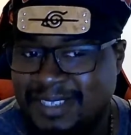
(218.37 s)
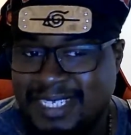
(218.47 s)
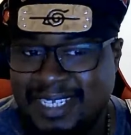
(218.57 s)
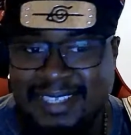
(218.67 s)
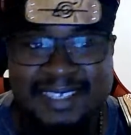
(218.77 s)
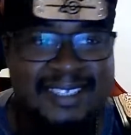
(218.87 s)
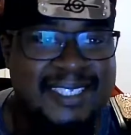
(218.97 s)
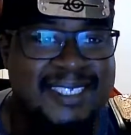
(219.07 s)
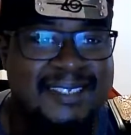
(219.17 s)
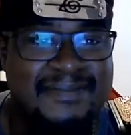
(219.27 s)

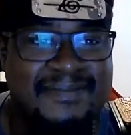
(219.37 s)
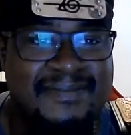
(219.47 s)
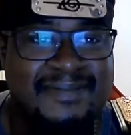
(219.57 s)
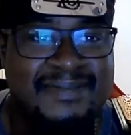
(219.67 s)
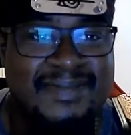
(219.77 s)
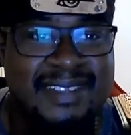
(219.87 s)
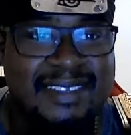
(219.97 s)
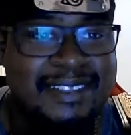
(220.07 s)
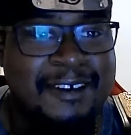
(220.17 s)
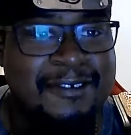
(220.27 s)
genius?
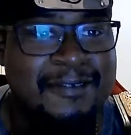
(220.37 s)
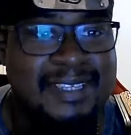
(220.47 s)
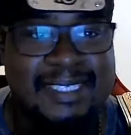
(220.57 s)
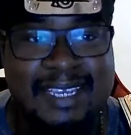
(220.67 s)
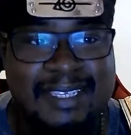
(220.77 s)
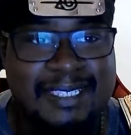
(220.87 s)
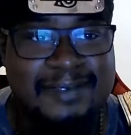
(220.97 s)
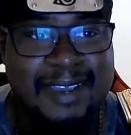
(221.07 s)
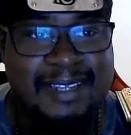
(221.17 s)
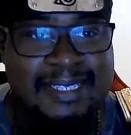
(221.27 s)
No, it's like it's
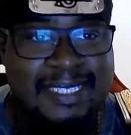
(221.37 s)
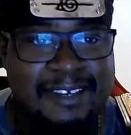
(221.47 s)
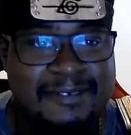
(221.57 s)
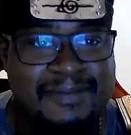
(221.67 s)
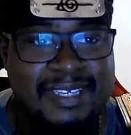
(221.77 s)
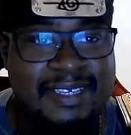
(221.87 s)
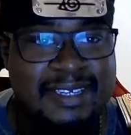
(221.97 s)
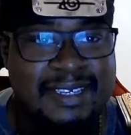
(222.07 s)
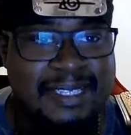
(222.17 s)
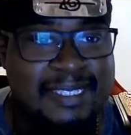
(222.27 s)
trying to tell me
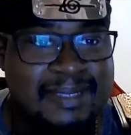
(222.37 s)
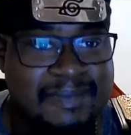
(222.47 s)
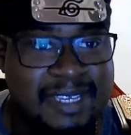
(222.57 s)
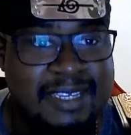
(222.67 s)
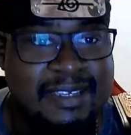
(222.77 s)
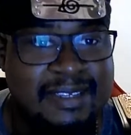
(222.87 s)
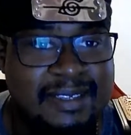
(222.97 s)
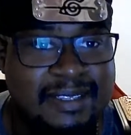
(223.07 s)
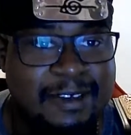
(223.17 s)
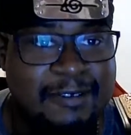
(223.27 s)
it's me,
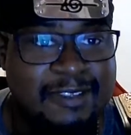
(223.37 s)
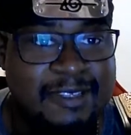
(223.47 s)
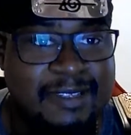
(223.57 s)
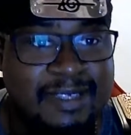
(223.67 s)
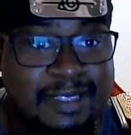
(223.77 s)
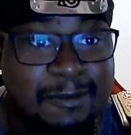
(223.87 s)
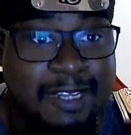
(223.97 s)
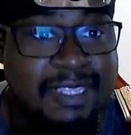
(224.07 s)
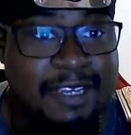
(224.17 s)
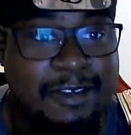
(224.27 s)
the only, the
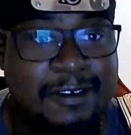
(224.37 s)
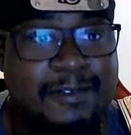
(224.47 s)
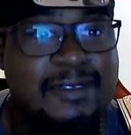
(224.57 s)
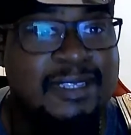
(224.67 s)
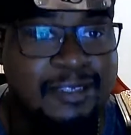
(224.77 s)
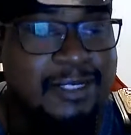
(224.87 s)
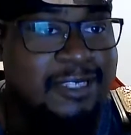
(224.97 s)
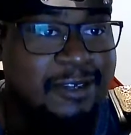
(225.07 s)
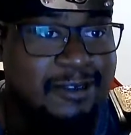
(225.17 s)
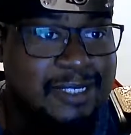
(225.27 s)
one they called, used to
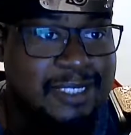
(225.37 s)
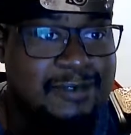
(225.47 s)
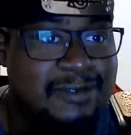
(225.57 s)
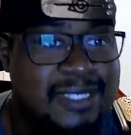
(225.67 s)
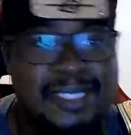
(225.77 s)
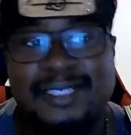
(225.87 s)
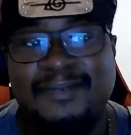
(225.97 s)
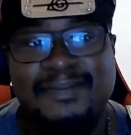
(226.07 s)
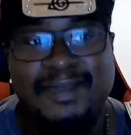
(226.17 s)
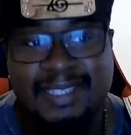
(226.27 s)
call Zeus.
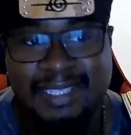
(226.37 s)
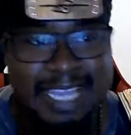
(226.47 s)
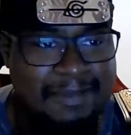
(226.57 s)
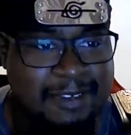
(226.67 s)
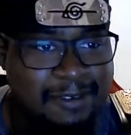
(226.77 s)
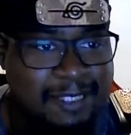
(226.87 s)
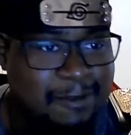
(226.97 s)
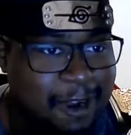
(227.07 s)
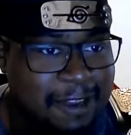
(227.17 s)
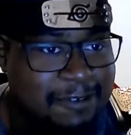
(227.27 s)
Nami goes,
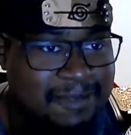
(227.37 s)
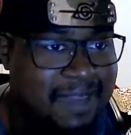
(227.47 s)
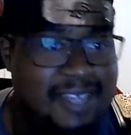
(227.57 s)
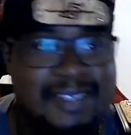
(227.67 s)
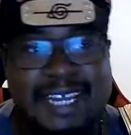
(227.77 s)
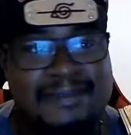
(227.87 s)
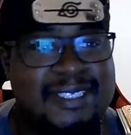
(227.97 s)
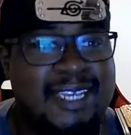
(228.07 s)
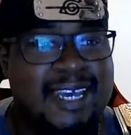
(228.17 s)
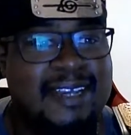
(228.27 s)
Why are you in my
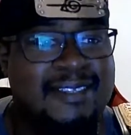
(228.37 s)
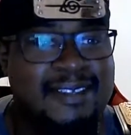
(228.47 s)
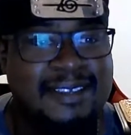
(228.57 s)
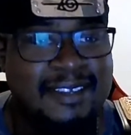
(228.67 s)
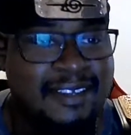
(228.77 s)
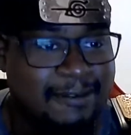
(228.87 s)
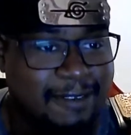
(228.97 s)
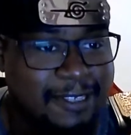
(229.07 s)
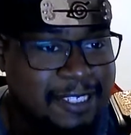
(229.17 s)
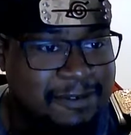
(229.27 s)
Clima-Tact?
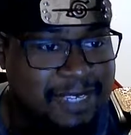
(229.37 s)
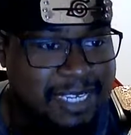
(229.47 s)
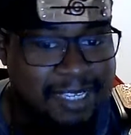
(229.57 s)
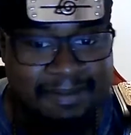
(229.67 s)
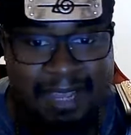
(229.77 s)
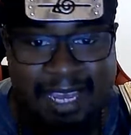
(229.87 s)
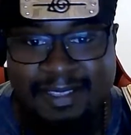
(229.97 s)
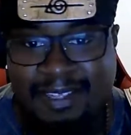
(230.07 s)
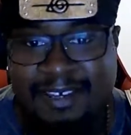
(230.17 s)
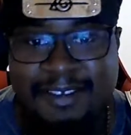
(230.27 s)
Weren't you eaten
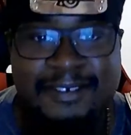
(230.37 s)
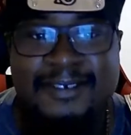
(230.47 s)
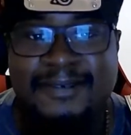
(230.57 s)
back there?